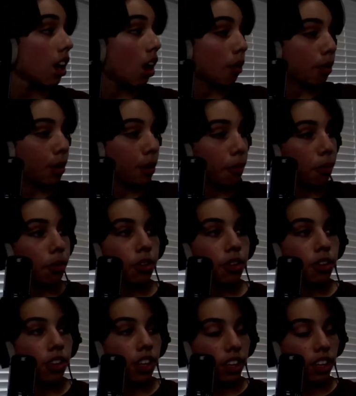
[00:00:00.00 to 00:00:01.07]
Probably the
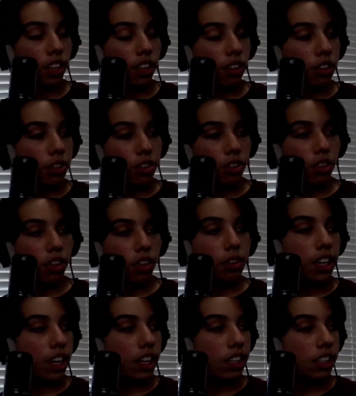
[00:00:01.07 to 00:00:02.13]
book or like just go
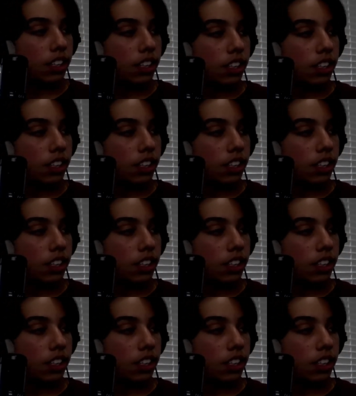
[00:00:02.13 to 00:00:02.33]
outside